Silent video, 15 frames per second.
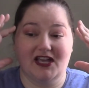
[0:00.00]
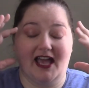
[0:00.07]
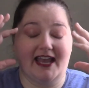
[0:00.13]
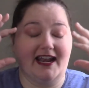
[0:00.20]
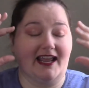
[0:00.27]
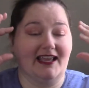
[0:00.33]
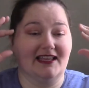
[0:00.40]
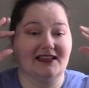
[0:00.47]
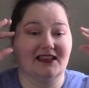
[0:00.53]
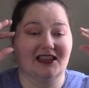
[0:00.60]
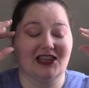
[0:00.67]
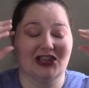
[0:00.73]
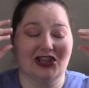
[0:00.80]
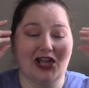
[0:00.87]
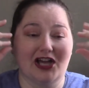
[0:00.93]
And I can
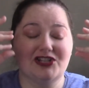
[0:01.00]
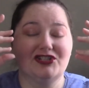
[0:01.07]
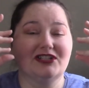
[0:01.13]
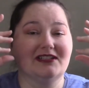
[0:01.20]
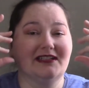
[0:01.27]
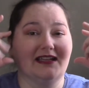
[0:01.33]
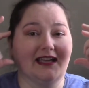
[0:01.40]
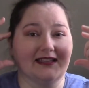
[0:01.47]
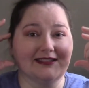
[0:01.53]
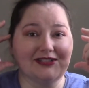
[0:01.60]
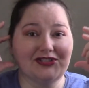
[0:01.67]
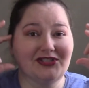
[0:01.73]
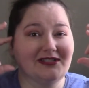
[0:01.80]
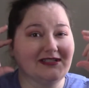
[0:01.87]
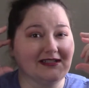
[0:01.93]
logically and
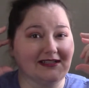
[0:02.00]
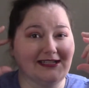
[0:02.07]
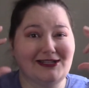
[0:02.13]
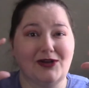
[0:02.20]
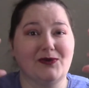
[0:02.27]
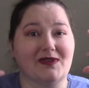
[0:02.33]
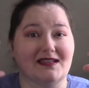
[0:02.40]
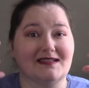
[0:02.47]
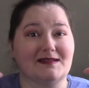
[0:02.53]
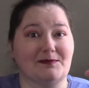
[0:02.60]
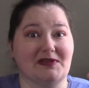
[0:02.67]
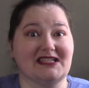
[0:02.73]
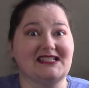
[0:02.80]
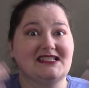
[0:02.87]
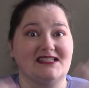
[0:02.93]
logistically know this,
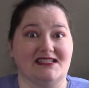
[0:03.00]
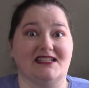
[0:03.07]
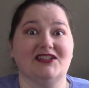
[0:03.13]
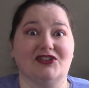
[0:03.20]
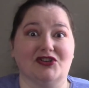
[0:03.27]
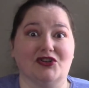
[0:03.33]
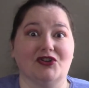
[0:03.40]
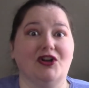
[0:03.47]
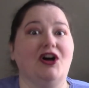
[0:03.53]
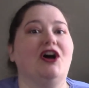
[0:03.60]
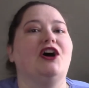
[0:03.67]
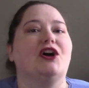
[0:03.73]
but still